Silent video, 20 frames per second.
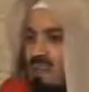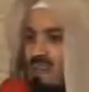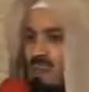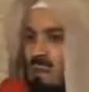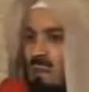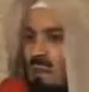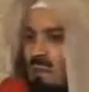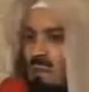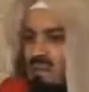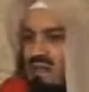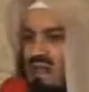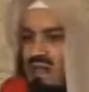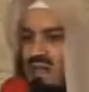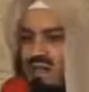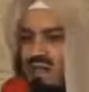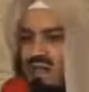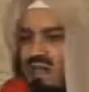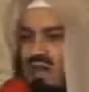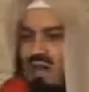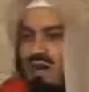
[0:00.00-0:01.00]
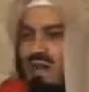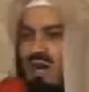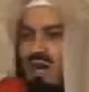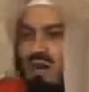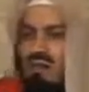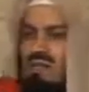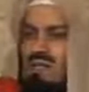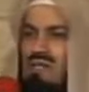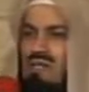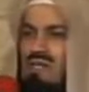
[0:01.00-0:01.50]
seen two people fight again, he
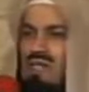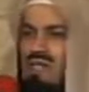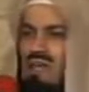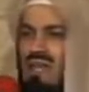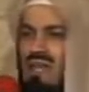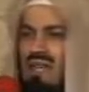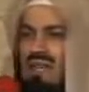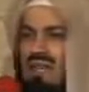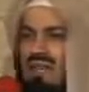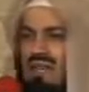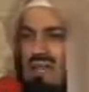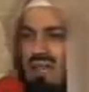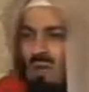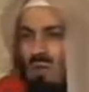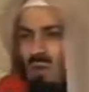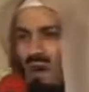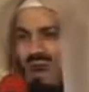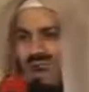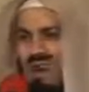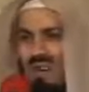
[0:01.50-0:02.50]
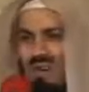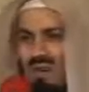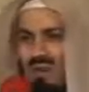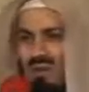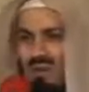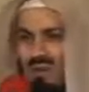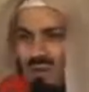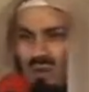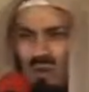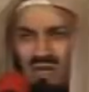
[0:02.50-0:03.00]
noticed that the
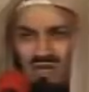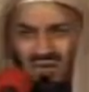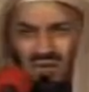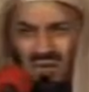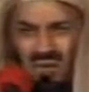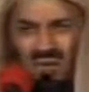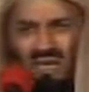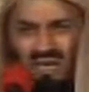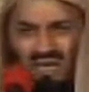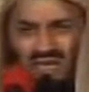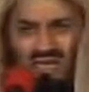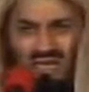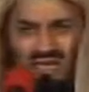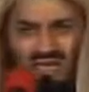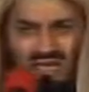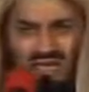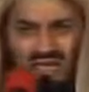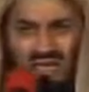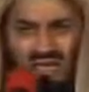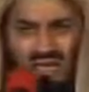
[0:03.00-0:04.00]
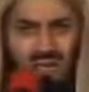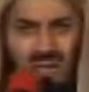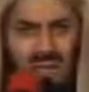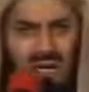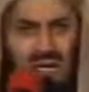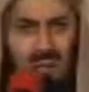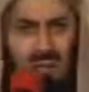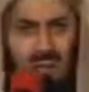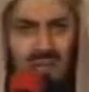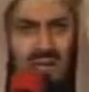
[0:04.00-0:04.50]
one who was from his
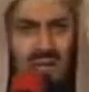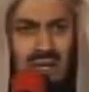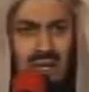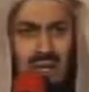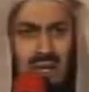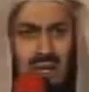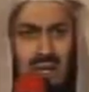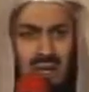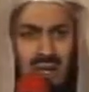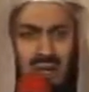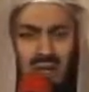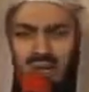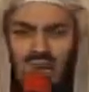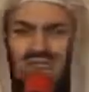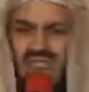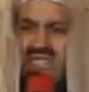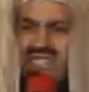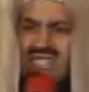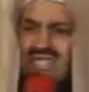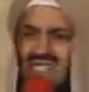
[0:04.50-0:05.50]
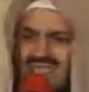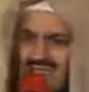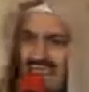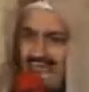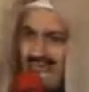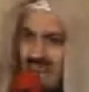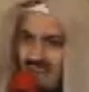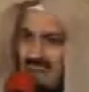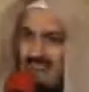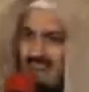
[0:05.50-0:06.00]
people was the
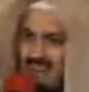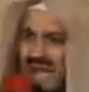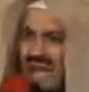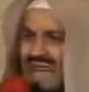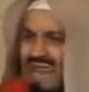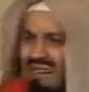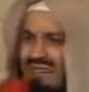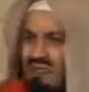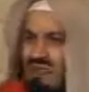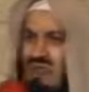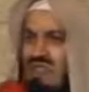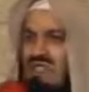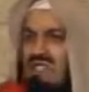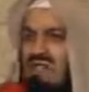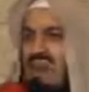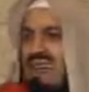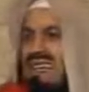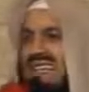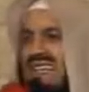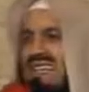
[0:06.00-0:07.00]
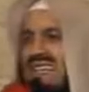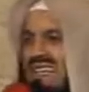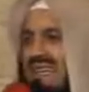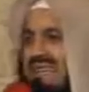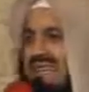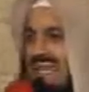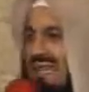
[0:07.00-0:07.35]
same man who was fighting